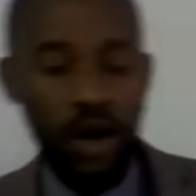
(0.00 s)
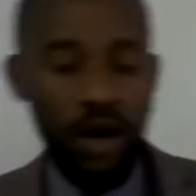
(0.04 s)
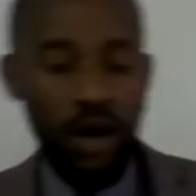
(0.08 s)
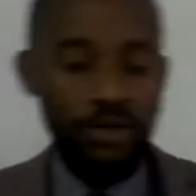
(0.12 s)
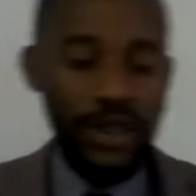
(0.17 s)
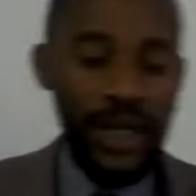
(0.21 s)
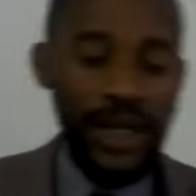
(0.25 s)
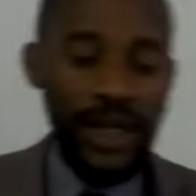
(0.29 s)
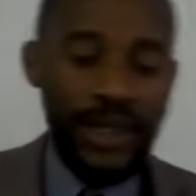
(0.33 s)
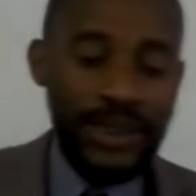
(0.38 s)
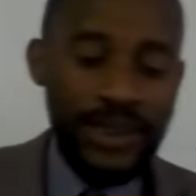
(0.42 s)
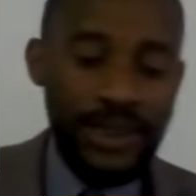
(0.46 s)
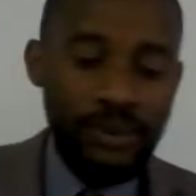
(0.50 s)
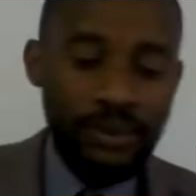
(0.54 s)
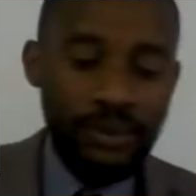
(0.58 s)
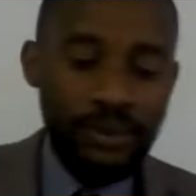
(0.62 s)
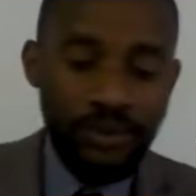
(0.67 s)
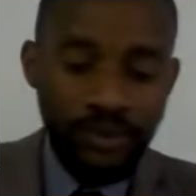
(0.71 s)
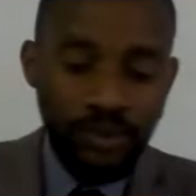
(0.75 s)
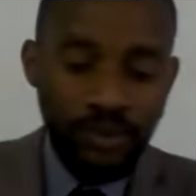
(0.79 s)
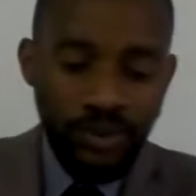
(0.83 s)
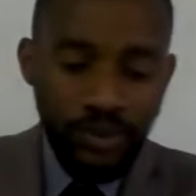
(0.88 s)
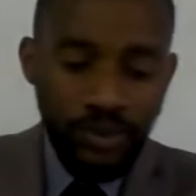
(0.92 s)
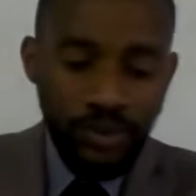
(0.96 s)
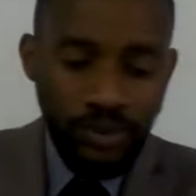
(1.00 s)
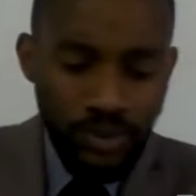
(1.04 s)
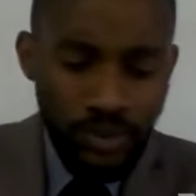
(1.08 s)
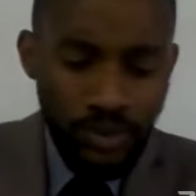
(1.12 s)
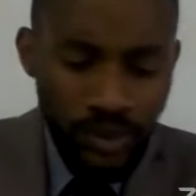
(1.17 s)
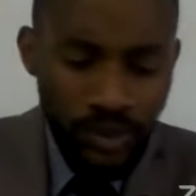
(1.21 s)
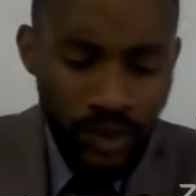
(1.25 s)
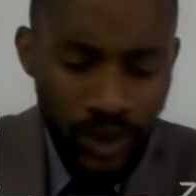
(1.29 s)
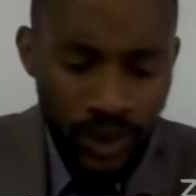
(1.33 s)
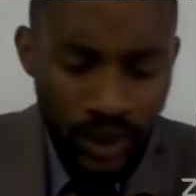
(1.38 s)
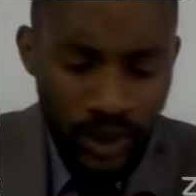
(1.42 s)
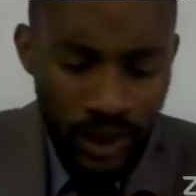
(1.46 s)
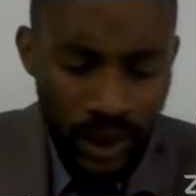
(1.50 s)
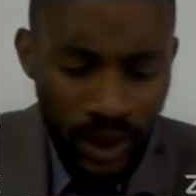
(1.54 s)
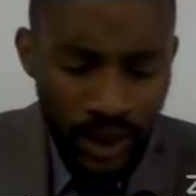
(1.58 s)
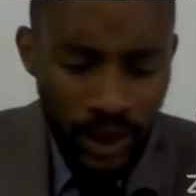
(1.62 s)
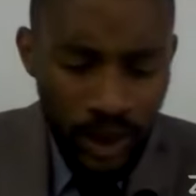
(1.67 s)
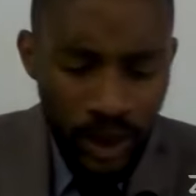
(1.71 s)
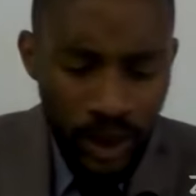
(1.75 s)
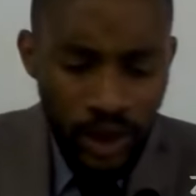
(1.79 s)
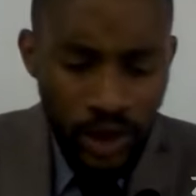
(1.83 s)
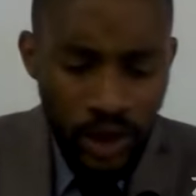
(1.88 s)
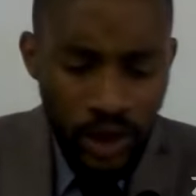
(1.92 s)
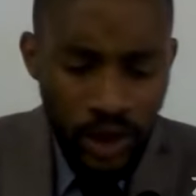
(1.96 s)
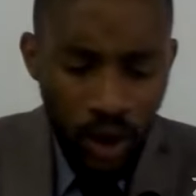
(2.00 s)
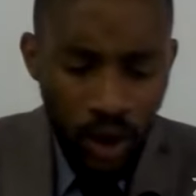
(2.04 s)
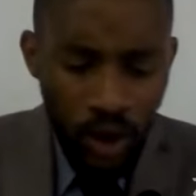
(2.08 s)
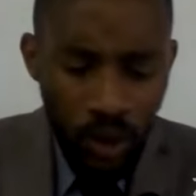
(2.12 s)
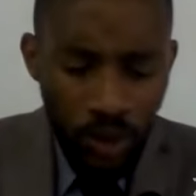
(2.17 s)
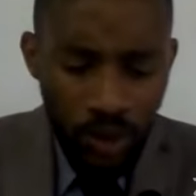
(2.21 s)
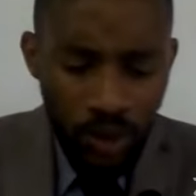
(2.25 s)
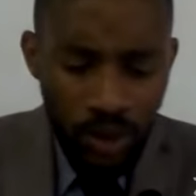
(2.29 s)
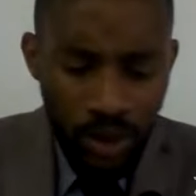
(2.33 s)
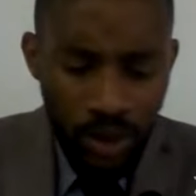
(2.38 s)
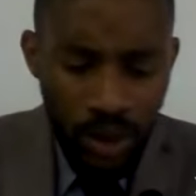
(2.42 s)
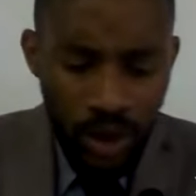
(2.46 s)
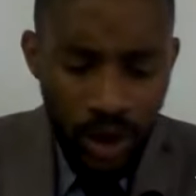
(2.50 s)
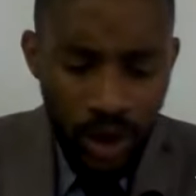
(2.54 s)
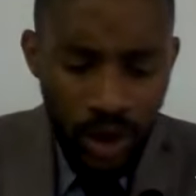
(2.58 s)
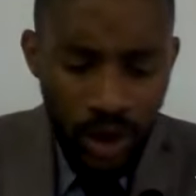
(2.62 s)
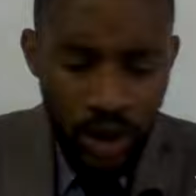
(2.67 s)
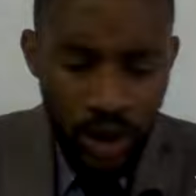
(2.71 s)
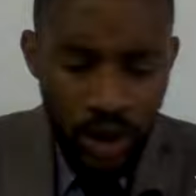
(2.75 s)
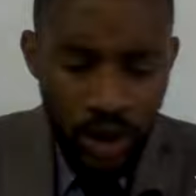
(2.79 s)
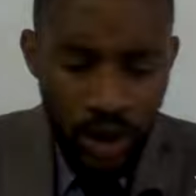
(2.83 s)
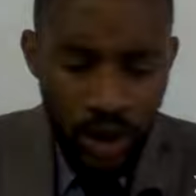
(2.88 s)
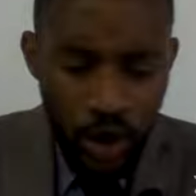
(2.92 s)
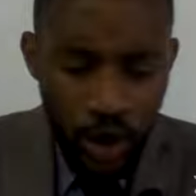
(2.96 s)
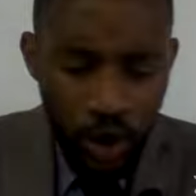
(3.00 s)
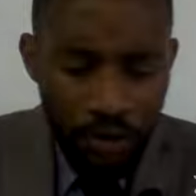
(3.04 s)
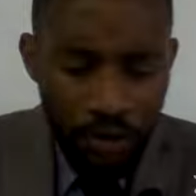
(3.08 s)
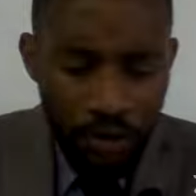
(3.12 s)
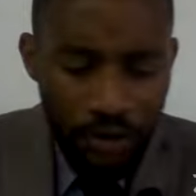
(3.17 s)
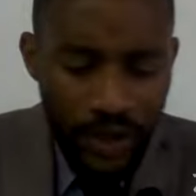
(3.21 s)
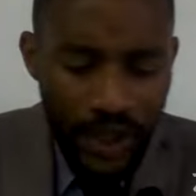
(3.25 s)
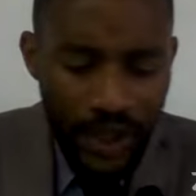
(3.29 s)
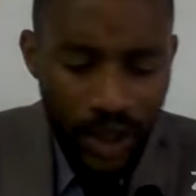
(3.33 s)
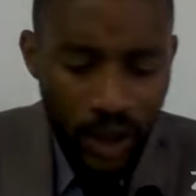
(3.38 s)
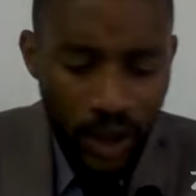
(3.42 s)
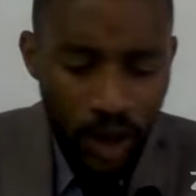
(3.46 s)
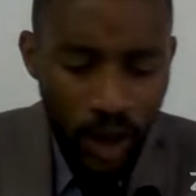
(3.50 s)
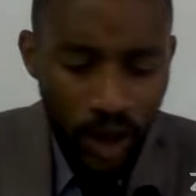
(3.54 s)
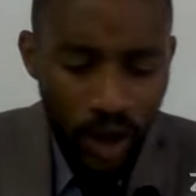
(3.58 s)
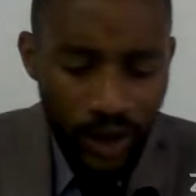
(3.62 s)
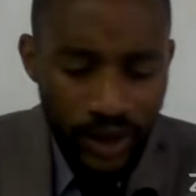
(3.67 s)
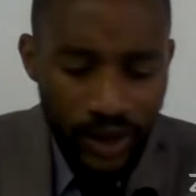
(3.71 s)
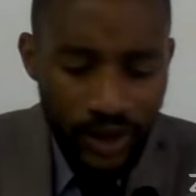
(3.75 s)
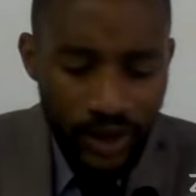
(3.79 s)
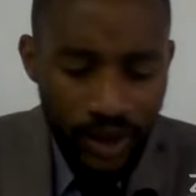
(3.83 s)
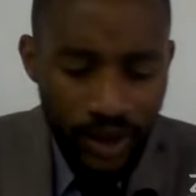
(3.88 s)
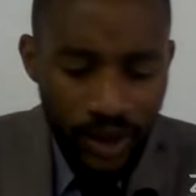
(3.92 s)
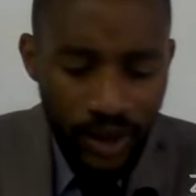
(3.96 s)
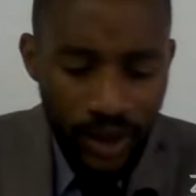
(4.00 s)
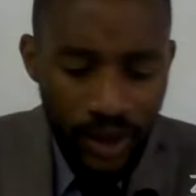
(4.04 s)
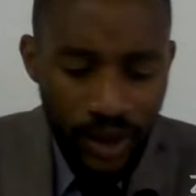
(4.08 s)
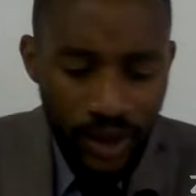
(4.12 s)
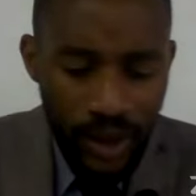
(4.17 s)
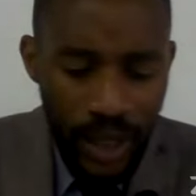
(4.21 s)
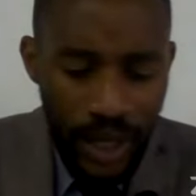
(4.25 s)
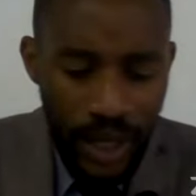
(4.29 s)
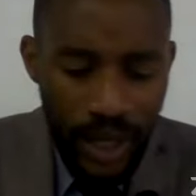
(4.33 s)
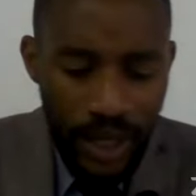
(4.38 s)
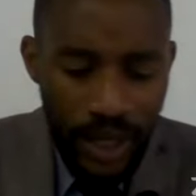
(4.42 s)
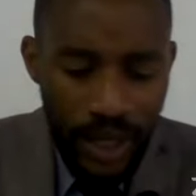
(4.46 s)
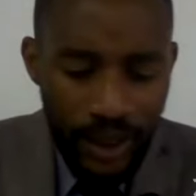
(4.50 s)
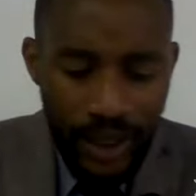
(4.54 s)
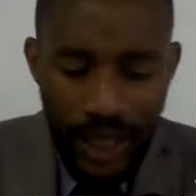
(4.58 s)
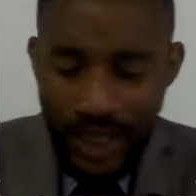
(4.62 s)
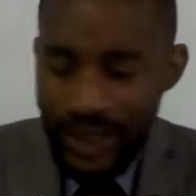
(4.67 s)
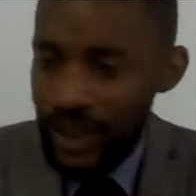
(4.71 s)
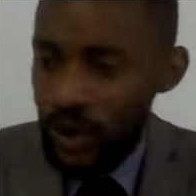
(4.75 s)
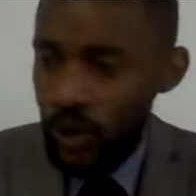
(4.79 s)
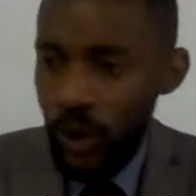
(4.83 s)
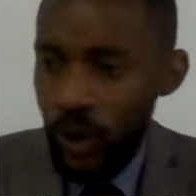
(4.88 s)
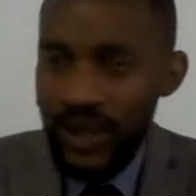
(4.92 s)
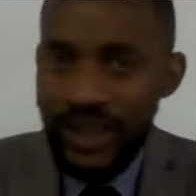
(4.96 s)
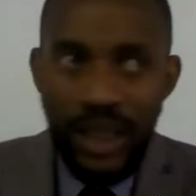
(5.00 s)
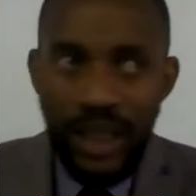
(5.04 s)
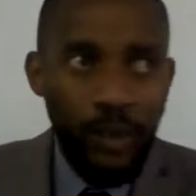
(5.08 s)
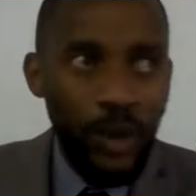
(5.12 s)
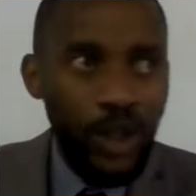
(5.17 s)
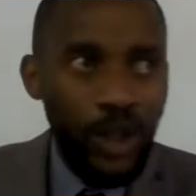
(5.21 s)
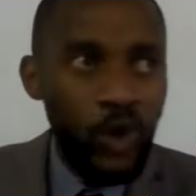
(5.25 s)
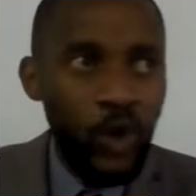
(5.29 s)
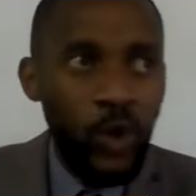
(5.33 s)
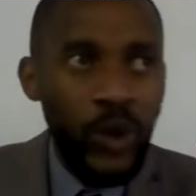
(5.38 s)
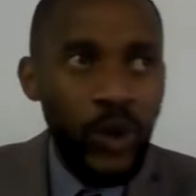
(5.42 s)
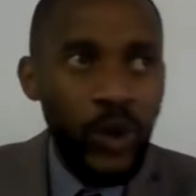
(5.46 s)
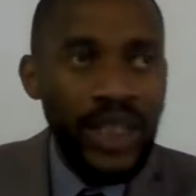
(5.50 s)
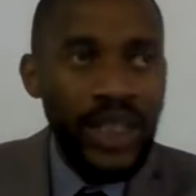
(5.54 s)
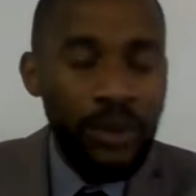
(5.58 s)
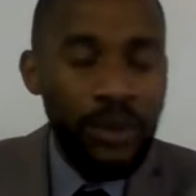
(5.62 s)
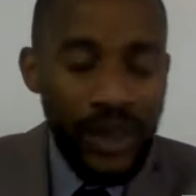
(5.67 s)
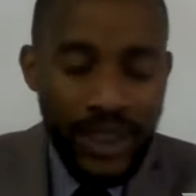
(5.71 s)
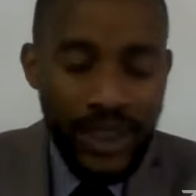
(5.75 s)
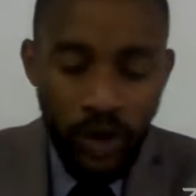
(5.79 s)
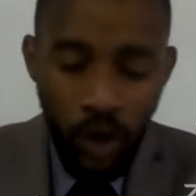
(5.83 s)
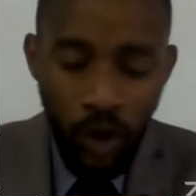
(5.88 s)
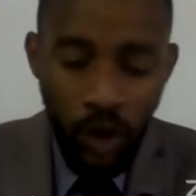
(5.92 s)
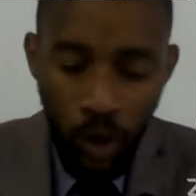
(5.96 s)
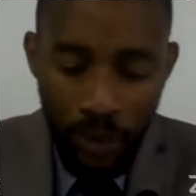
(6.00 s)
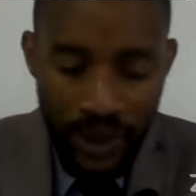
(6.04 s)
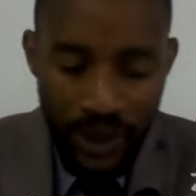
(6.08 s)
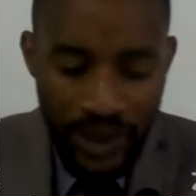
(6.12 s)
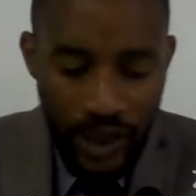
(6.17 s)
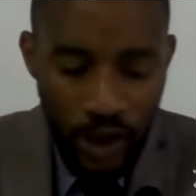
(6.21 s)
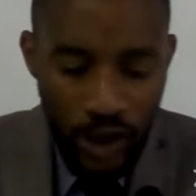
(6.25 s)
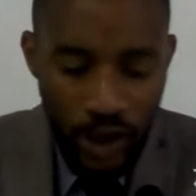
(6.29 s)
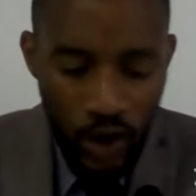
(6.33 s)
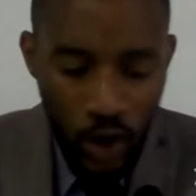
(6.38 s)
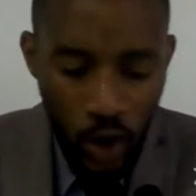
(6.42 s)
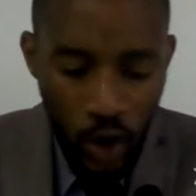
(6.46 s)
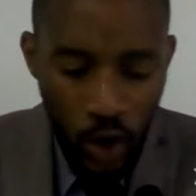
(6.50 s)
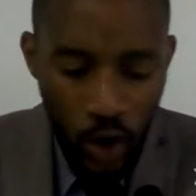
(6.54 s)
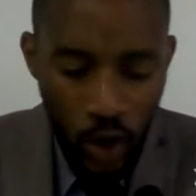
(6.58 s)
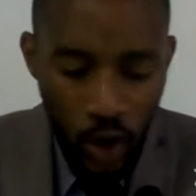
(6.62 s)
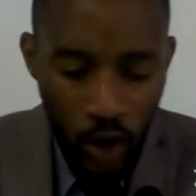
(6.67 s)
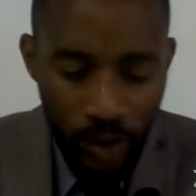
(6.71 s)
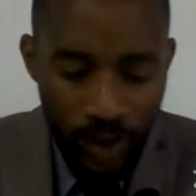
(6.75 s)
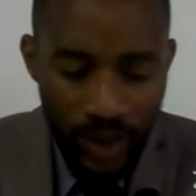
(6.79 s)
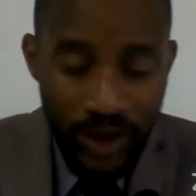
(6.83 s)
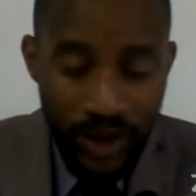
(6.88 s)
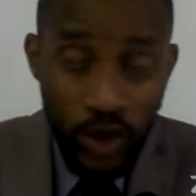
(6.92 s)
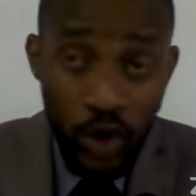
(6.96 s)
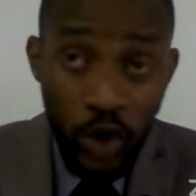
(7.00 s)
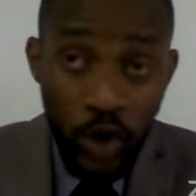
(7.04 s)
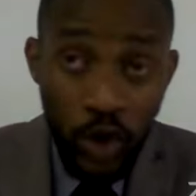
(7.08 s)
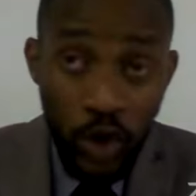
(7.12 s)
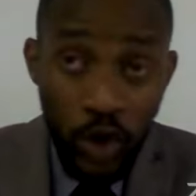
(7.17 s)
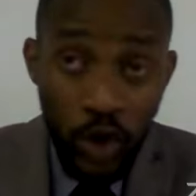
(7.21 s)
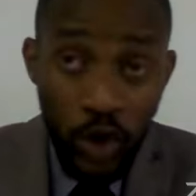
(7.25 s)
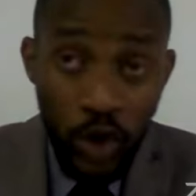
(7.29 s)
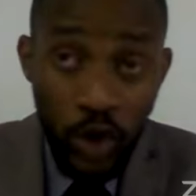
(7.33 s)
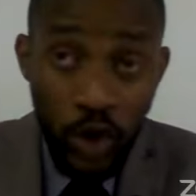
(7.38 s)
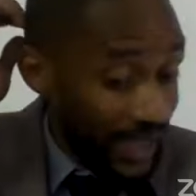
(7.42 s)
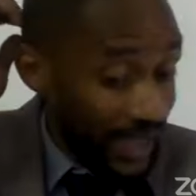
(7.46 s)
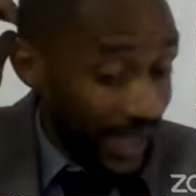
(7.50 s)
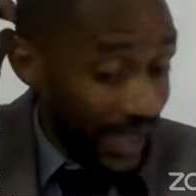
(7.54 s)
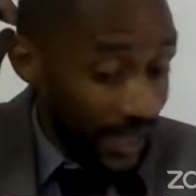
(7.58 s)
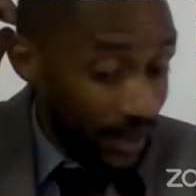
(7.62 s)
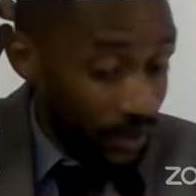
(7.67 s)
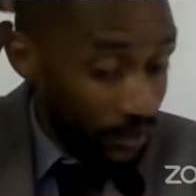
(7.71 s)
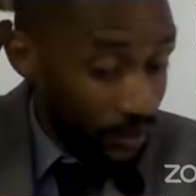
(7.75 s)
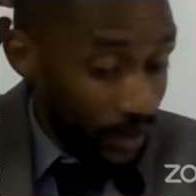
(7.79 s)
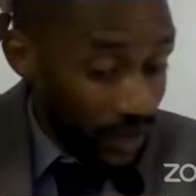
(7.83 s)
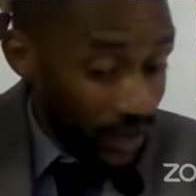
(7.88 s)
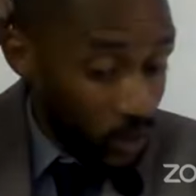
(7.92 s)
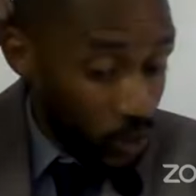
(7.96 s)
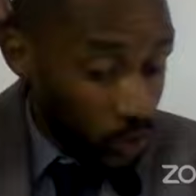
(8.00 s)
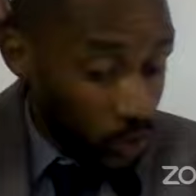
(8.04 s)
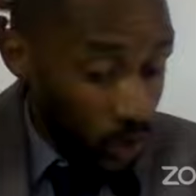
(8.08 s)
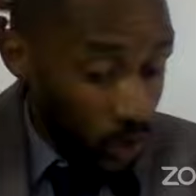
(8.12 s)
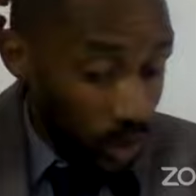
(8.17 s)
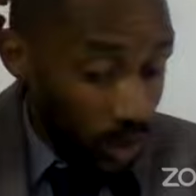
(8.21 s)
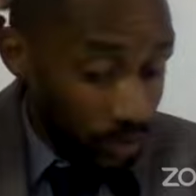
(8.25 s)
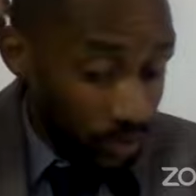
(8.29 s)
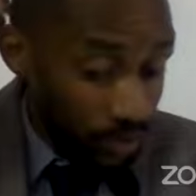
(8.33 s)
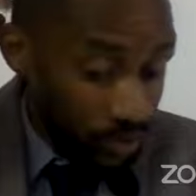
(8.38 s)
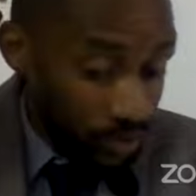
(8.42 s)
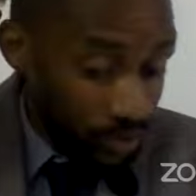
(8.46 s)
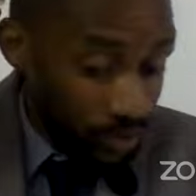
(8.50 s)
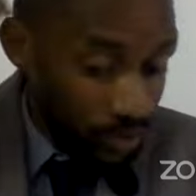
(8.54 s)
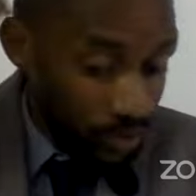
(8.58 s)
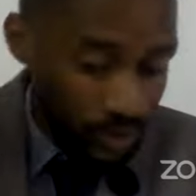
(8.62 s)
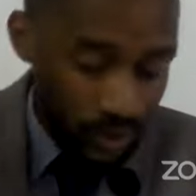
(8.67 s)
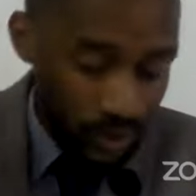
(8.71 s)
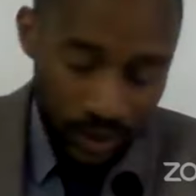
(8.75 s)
of the lesson. So, to fear God, uh, I just want someone to quickly please open Deuteronomy, Deuteronomy chapter 10, verse 12